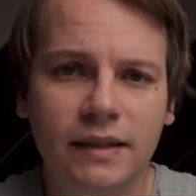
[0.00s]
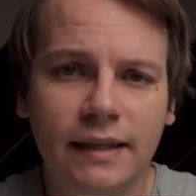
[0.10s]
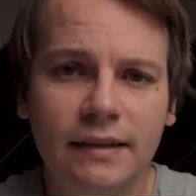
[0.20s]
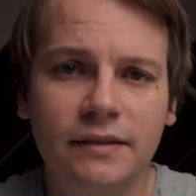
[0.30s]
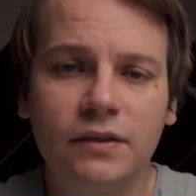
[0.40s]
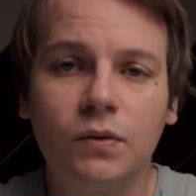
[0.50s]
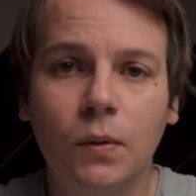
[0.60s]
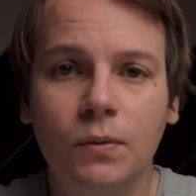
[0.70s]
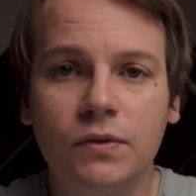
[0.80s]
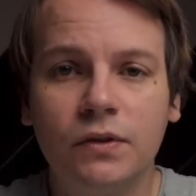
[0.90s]
lens is
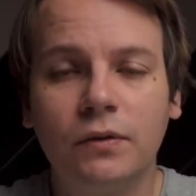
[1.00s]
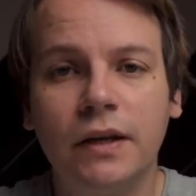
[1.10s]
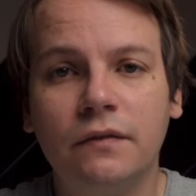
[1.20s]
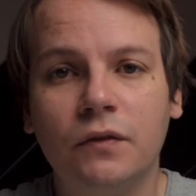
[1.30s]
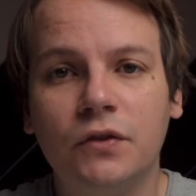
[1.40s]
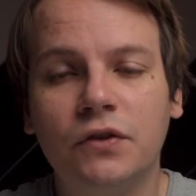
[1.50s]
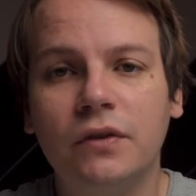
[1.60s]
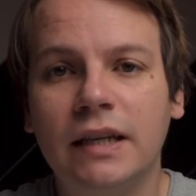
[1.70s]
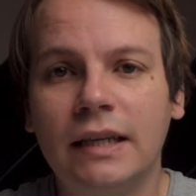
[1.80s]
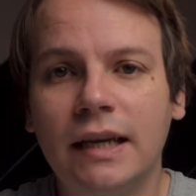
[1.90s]
also great for
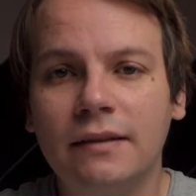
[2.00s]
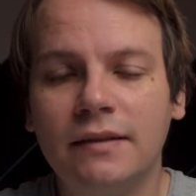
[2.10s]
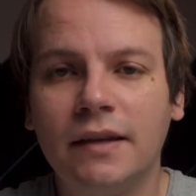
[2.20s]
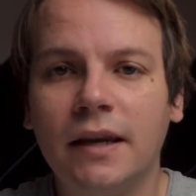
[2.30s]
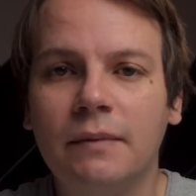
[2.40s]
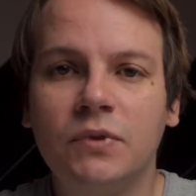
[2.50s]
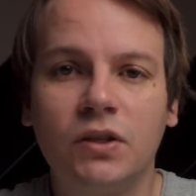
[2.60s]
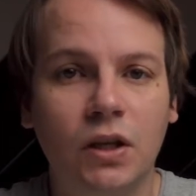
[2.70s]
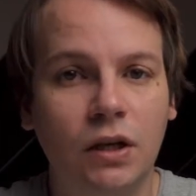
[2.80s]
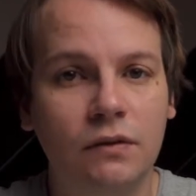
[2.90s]
shooting landscapes,
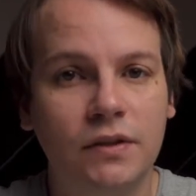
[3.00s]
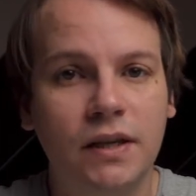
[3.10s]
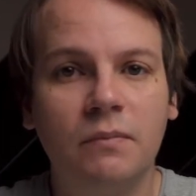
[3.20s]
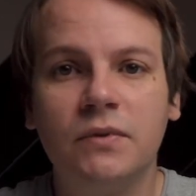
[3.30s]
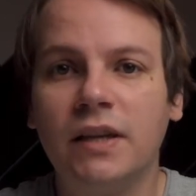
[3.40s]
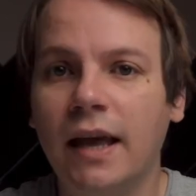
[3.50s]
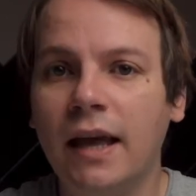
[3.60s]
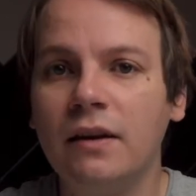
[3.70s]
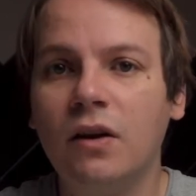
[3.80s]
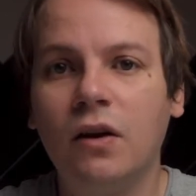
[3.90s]
close-ups
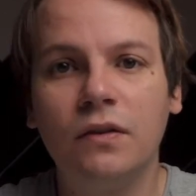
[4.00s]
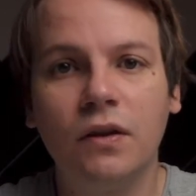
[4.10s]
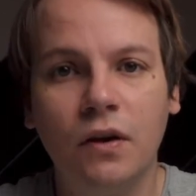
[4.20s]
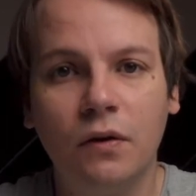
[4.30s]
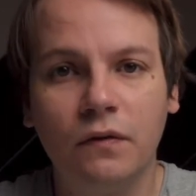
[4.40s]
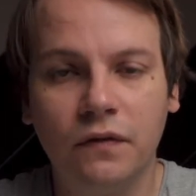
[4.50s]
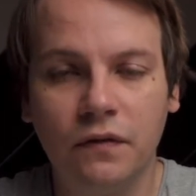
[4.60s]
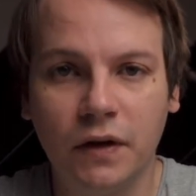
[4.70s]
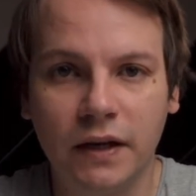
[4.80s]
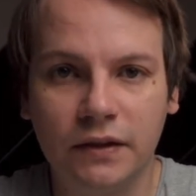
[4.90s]
and on-the-go
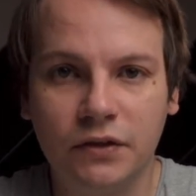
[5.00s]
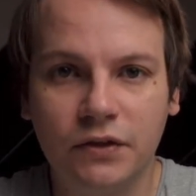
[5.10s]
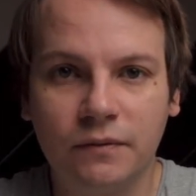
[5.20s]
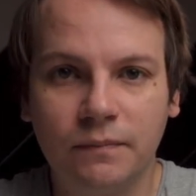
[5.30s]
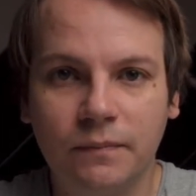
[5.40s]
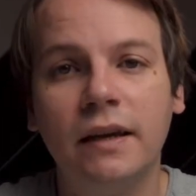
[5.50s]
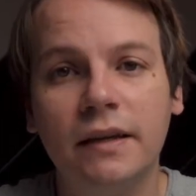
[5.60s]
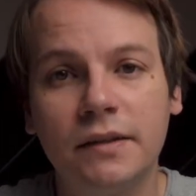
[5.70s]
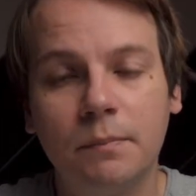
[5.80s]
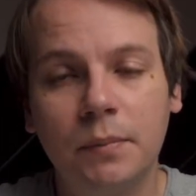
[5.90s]
footage.
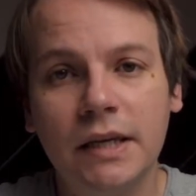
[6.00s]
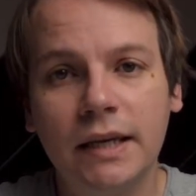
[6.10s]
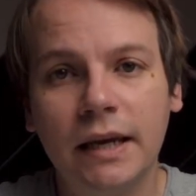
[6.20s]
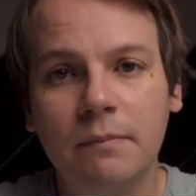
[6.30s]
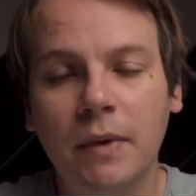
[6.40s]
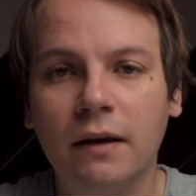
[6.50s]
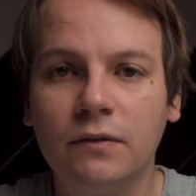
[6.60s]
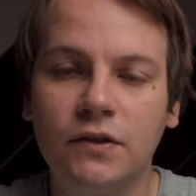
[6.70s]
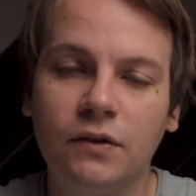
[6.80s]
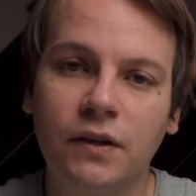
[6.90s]
It's a PK
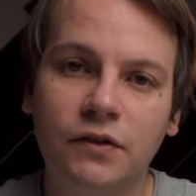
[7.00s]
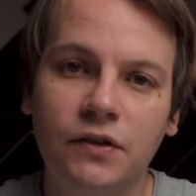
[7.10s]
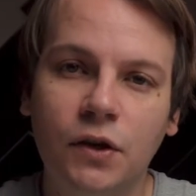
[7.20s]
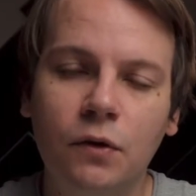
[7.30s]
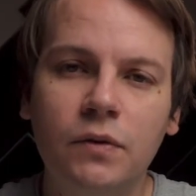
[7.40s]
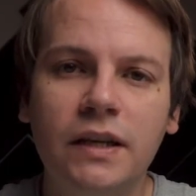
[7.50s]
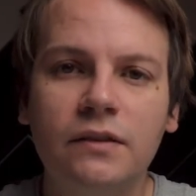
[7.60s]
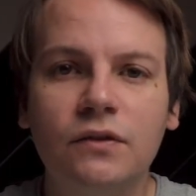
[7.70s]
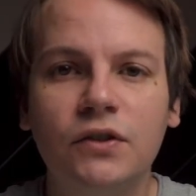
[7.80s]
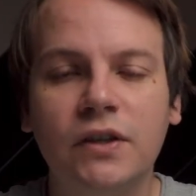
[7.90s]
mount, so there's no need
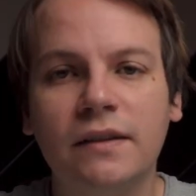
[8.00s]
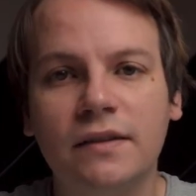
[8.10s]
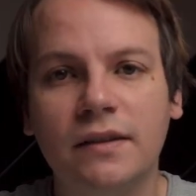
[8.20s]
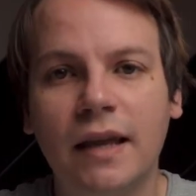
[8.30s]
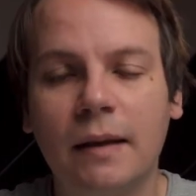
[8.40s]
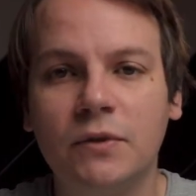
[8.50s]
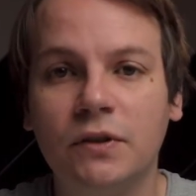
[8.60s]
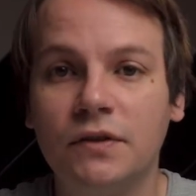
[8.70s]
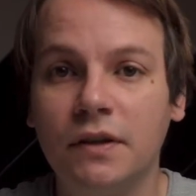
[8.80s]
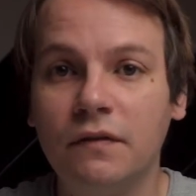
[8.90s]
to change
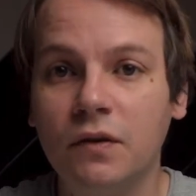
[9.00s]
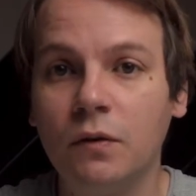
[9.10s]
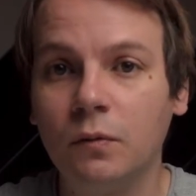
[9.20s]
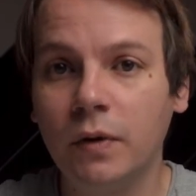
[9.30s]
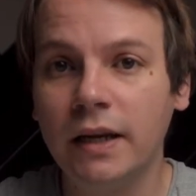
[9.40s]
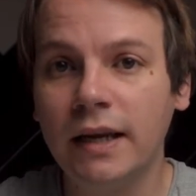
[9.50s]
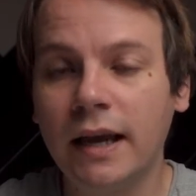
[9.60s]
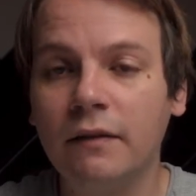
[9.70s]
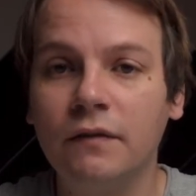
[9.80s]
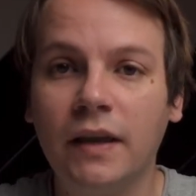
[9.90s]
adapters if you already
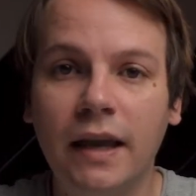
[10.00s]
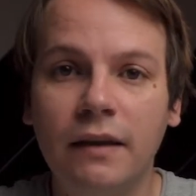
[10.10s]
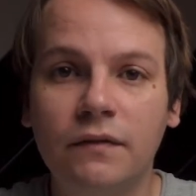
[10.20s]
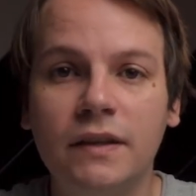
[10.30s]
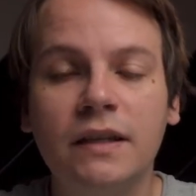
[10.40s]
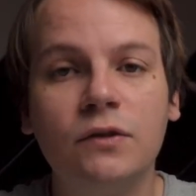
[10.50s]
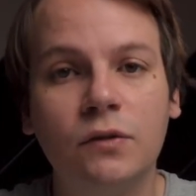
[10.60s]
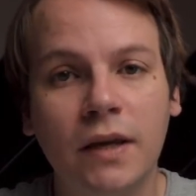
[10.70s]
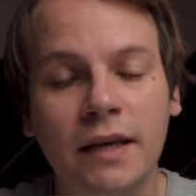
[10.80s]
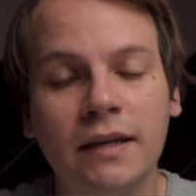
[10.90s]
have the FD
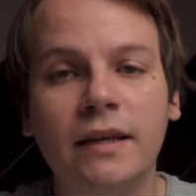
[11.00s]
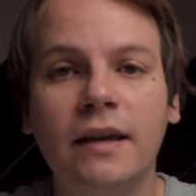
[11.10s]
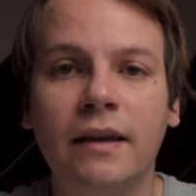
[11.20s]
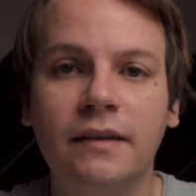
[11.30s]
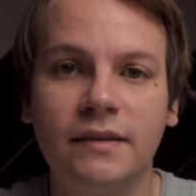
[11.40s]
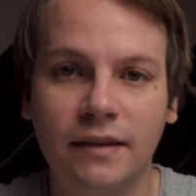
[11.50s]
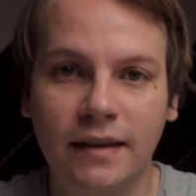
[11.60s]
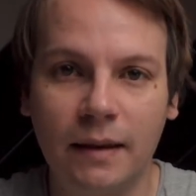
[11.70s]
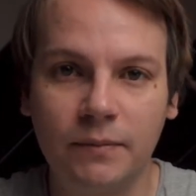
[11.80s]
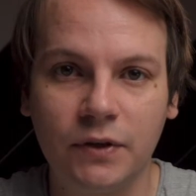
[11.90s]
to NEX
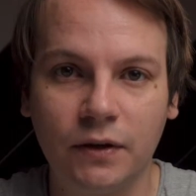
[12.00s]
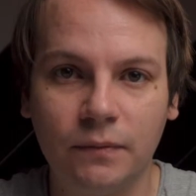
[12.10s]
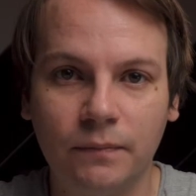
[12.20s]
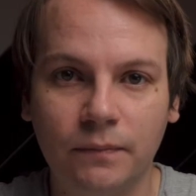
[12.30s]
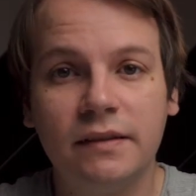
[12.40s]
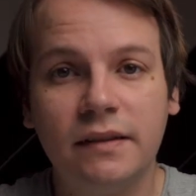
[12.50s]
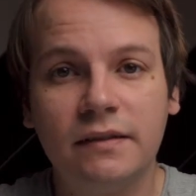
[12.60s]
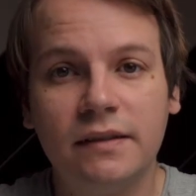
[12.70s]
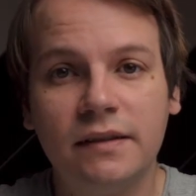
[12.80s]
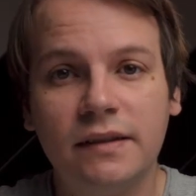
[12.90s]
adapter,
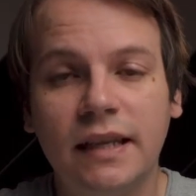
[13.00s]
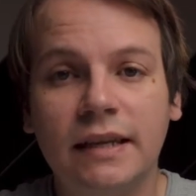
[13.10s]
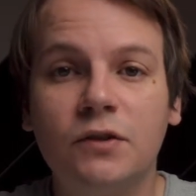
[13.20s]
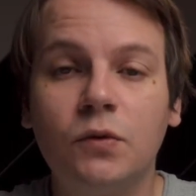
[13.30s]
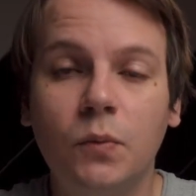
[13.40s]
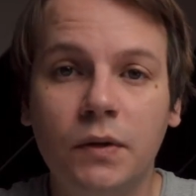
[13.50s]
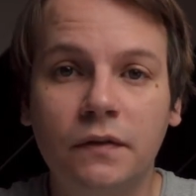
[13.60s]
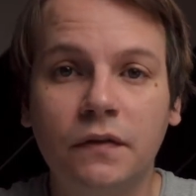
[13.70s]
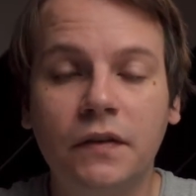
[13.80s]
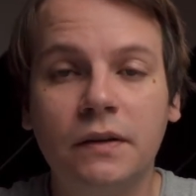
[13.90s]
since this lens would
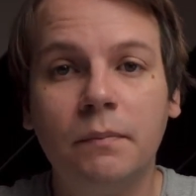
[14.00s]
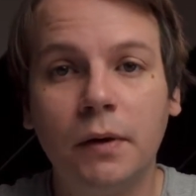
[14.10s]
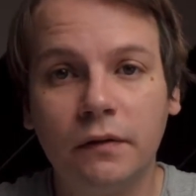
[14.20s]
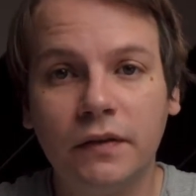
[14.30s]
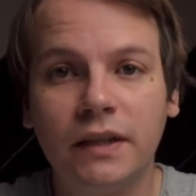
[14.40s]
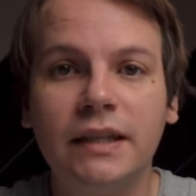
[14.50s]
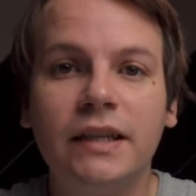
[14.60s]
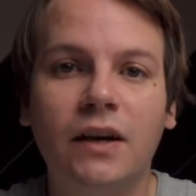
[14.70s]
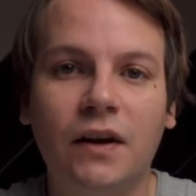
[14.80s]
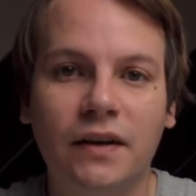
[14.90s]
fit
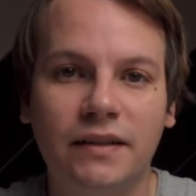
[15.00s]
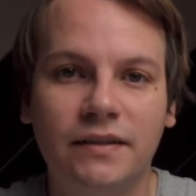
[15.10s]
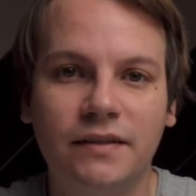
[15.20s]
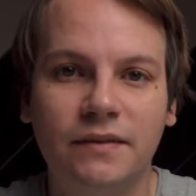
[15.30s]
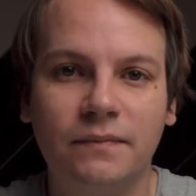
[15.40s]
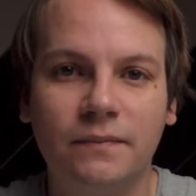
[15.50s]
perfectly on it.